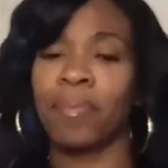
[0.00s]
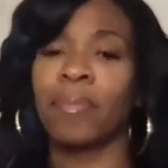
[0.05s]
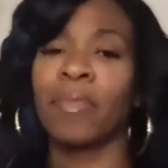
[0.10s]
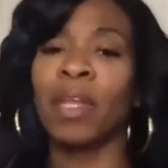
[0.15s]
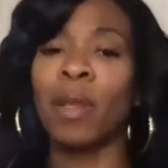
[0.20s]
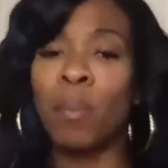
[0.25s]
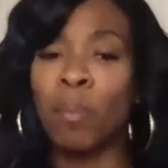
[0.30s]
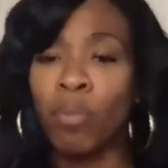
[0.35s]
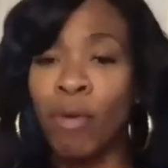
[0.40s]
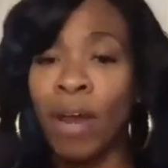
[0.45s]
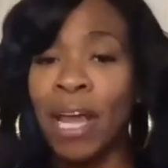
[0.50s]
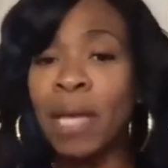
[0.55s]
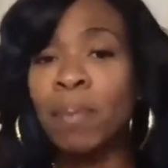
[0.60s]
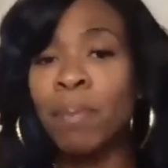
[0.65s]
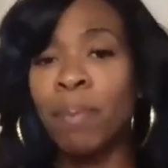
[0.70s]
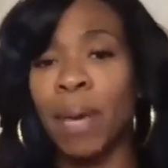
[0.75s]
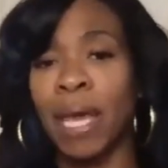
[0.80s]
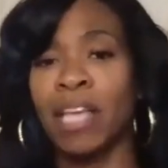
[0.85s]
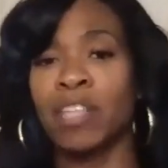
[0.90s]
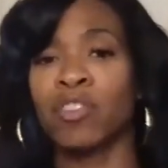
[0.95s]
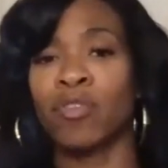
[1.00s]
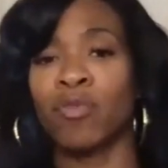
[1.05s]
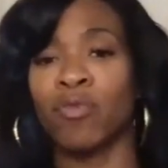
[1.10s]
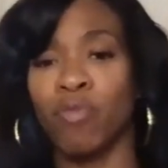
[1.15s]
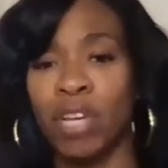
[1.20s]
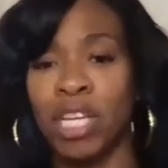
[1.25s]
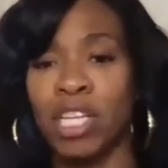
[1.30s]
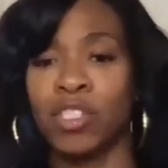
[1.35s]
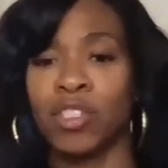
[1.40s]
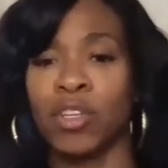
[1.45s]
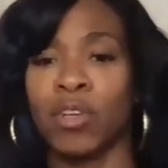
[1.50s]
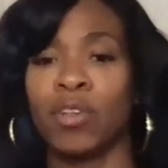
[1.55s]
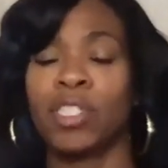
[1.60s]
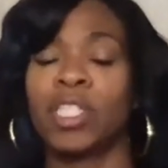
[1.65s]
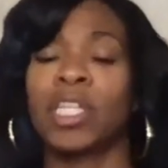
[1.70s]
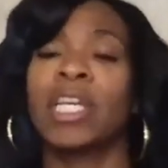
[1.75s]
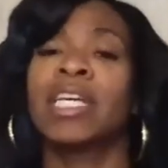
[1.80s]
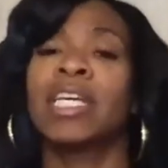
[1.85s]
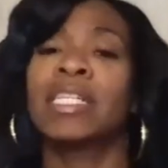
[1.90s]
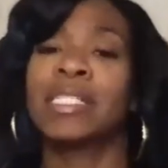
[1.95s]
Brain-based research
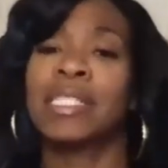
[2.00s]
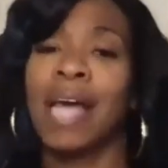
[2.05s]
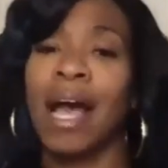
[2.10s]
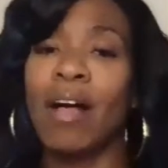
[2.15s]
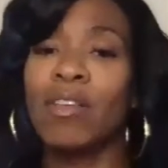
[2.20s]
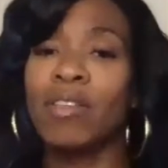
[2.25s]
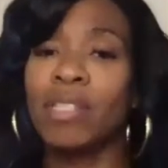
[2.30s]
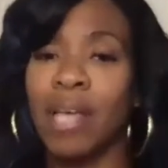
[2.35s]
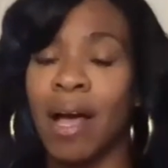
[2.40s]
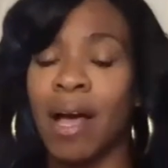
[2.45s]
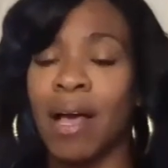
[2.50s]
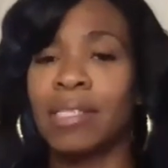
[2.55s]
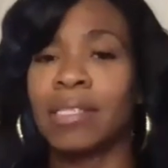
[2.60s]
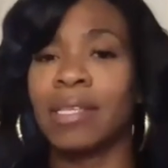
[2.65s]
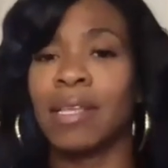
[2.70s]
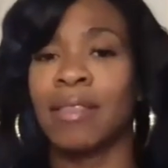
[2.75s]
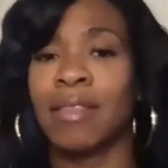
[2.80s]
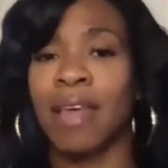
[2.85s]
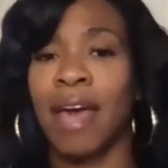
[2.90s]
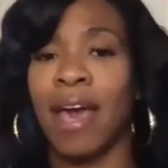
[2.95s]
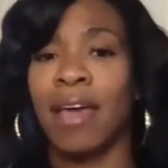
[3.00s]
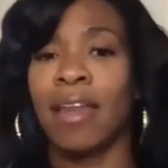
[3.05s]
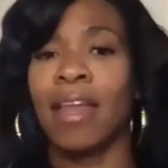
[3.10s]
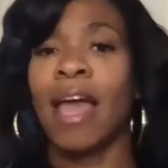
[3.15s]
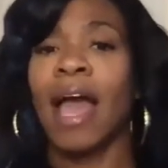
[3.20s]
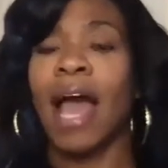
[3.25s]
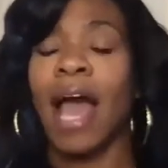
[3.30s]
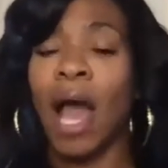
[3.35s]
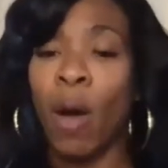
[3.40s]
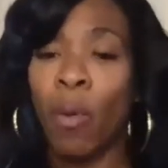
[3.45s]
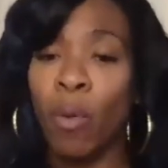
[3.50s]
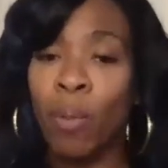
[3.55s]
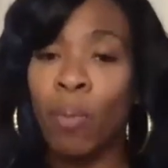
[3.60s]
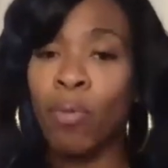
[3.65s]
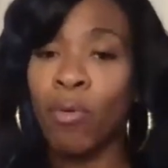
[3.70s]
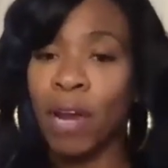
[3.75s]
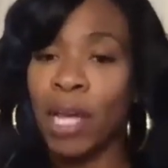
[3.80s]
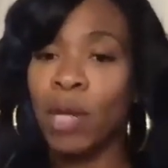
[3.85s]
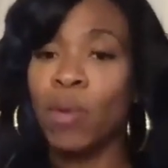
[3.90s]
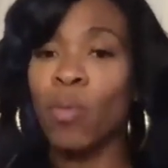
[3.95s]
tells us that our
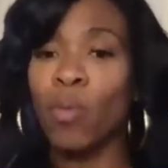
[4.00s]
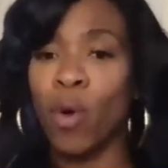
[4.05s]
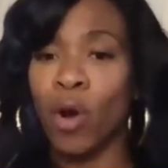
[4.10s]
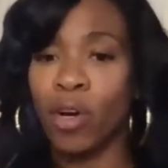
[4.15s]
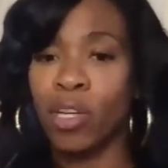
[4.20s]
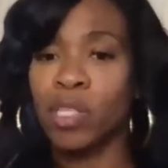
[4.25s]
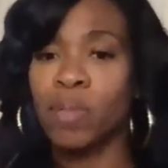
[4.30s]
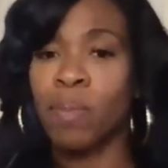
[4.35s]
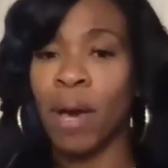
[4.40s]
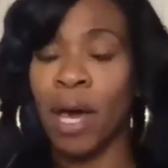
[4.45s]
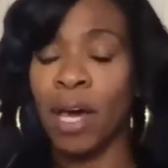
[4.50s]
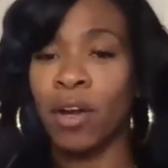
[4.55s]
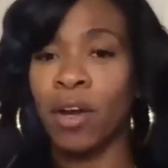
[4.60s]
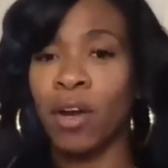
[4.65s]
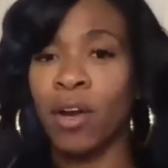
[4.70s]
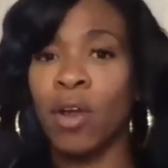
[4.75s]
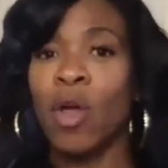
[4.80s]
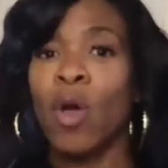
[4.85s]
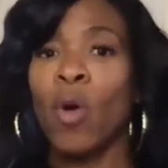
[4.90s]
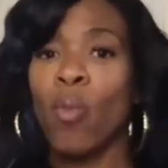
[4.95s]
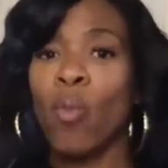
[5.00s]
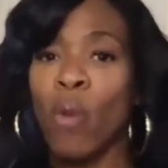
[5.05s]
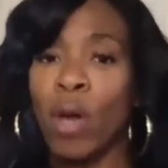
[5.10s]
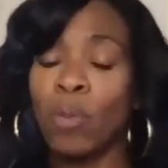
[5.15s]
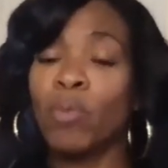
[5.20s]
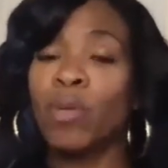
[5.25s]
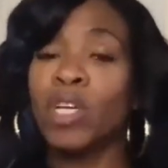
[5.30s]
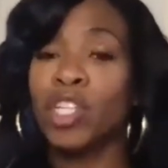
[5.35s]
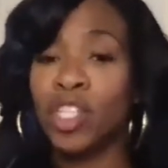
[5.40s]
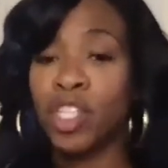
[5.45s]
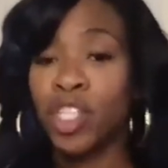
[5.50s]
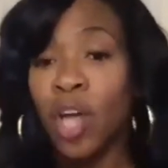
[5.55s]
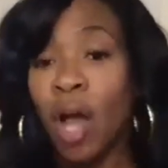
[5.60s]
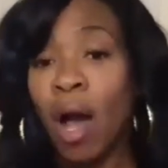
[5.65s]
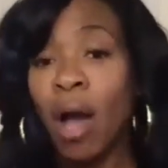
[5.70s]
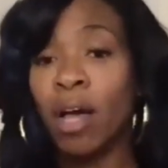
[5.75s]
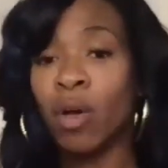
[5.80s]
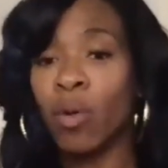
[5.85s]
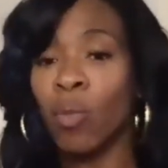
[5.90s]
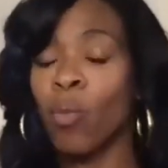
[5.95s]
brain works better when we chunk
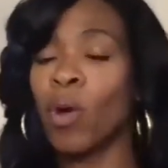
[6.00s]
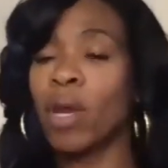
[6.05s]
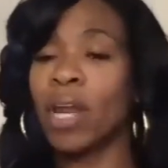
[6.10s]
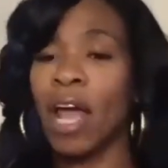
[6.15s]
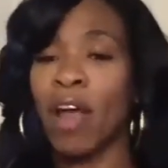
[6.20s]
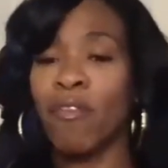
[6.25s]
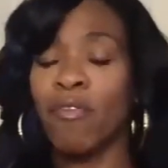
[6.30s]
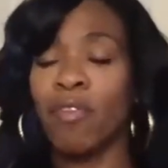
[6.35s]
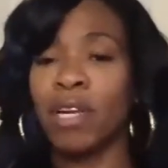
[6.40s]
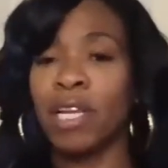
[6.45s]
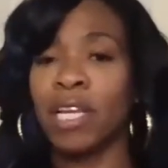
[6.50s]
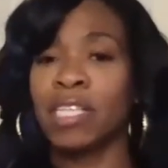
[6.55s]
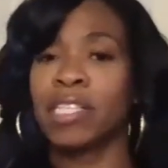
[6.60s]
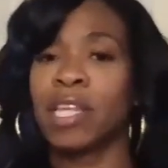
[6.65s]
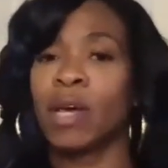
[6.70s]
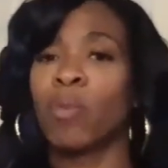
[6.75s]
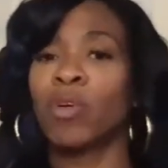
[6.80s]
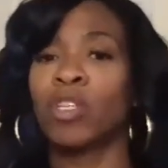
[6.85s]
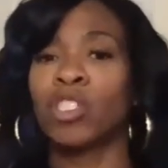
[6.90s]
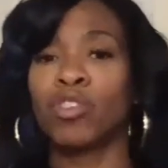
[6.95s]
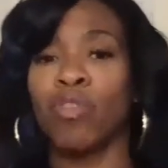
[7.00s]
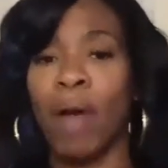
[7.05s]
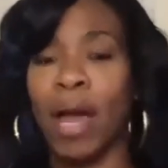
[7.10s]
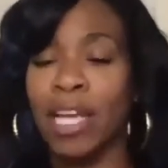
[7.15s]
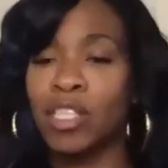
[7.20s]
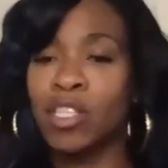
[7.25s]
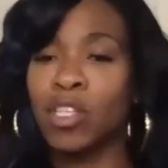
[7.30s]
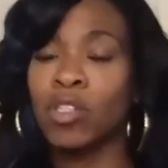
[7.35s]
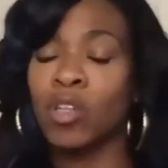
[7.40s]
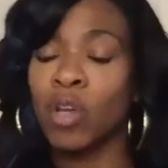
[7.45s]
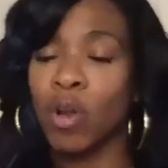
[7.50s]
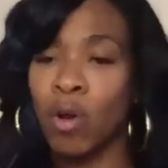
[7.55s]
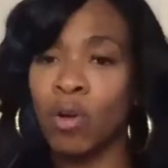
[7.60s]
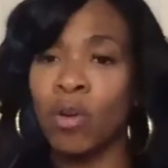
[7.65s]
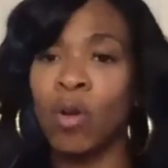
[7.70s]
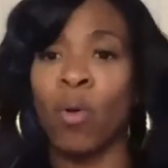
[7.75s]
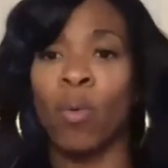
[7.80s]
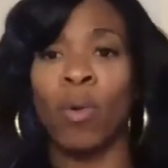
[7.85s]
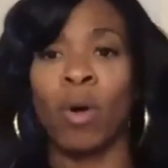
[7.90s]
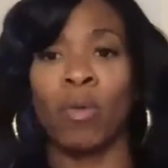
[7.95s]
whatever it is that we're trying to learn or
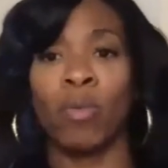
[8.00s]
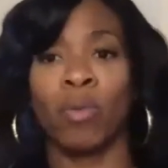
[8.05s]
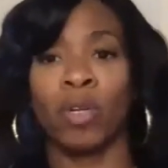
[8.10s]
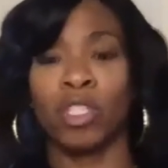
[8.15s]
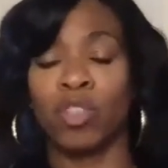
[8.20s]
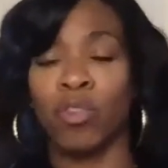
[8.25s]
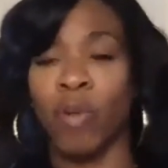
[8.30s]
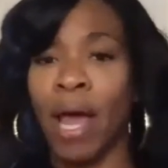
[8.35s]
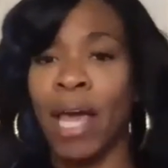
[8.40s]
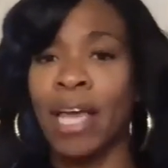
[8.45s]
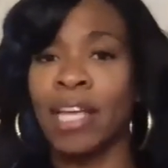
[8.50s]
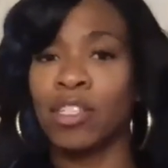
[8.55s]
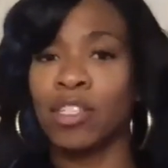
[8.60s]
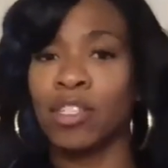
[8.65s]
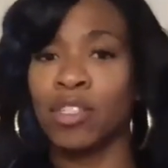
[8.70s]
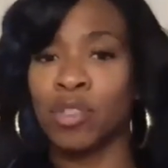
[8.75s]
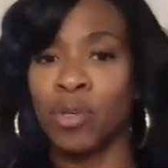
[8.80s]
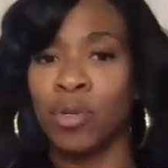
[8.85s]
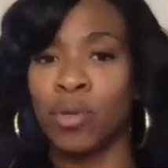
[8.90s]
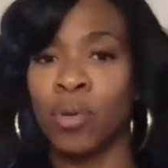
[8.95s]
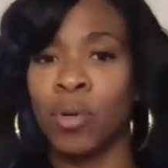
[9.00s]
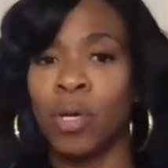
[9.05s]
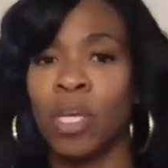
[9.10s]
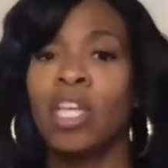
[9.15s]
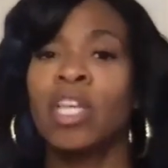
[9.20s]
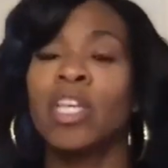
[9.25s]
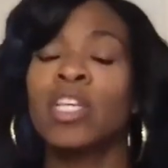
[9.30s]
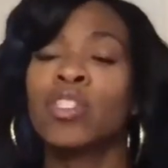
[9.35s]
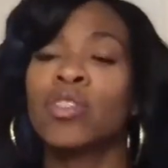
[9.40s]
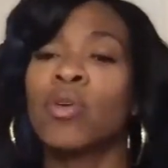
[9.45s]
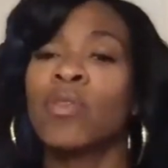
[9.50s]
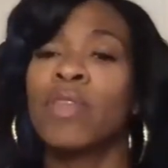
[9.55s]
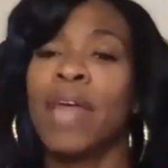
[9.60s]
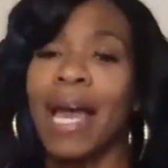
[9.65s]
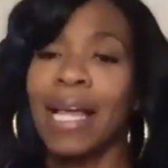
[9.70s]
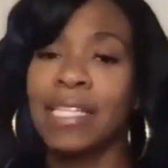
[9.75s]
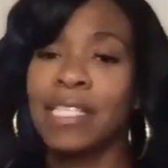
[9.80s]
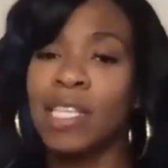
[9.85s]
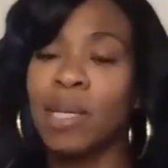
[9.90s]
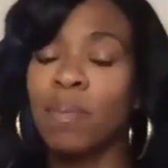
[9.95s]
what we're trying to do. So that
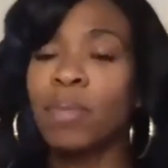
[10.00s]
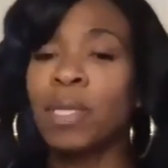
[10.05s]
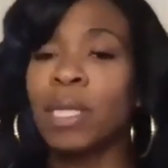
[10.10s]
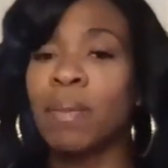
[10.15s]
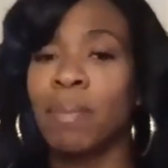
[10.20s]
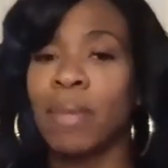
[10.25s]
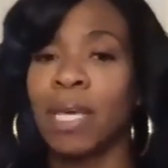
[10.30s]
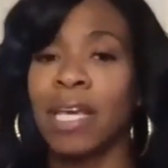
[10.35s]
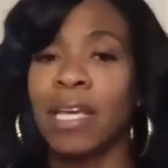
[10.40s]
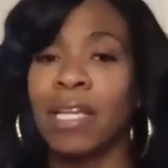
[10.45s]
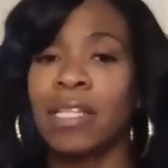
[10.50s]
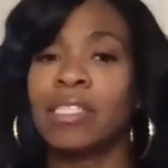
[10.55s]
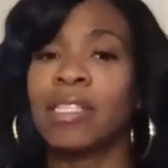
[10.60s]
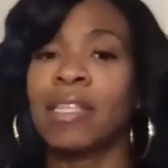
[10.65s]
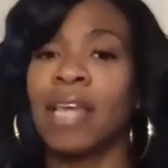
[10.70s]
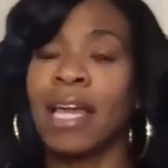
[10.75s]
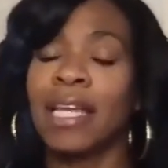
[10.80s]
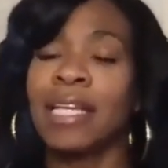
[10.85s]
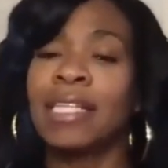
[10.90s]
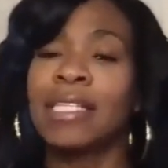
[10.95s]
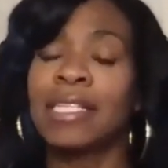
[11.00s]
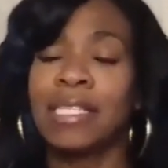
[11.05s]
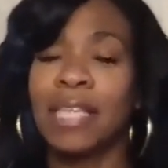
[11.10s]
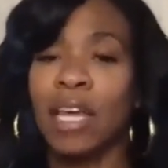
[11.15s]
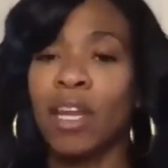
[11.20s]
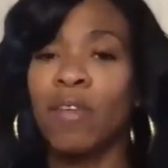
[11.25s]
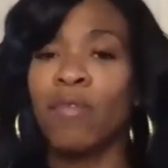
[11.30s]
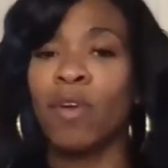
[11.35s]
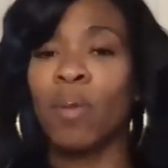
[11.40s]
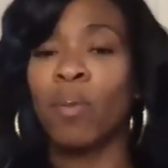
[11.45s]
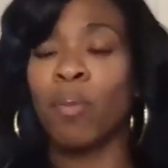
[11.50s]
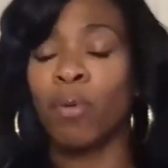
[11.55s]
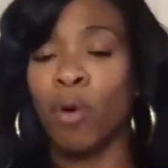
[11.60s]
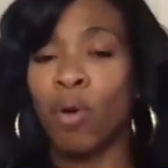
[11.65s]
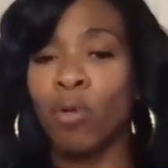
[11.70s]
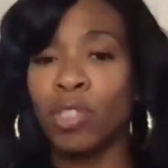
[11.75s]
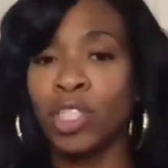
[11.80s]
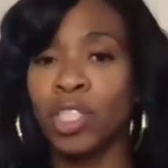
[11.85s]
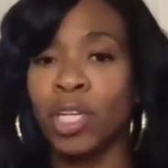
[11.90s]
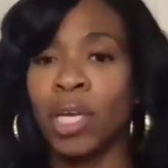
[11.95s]
simply means that instead of
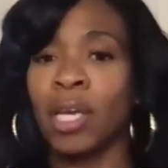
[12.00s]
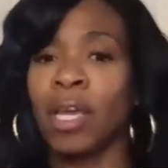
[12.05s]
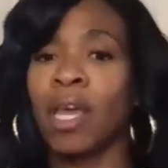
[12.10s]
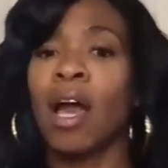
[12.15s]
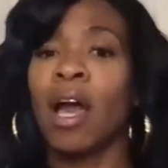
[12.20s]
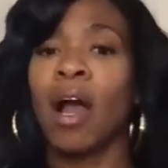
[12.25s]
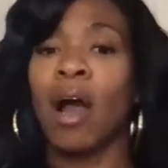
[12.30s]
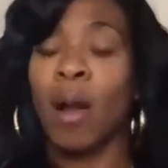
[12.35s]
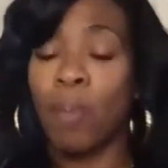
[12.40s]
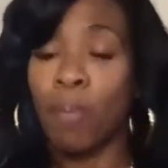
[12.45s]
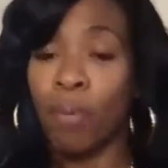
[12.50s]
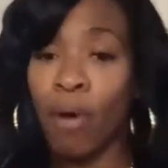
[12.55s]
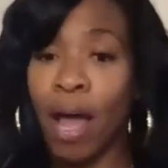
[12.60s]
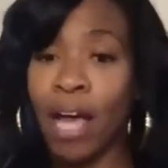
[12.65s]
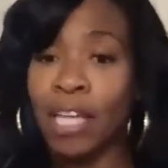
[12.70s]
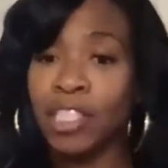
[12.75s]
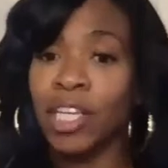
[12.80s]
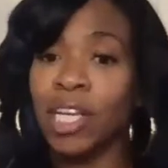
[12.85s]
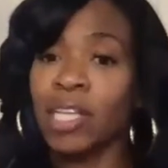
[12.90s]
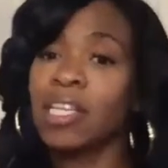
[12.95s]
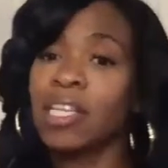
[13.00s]
approaching a project,